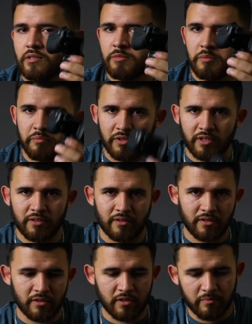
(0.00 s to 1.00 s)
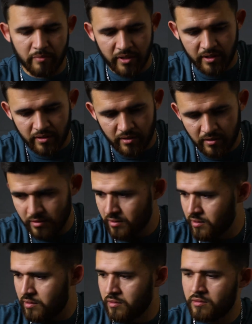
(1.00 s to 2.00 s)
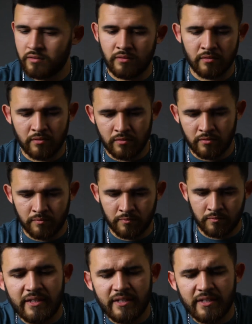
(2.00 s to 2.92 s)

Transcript: let me plug this back in,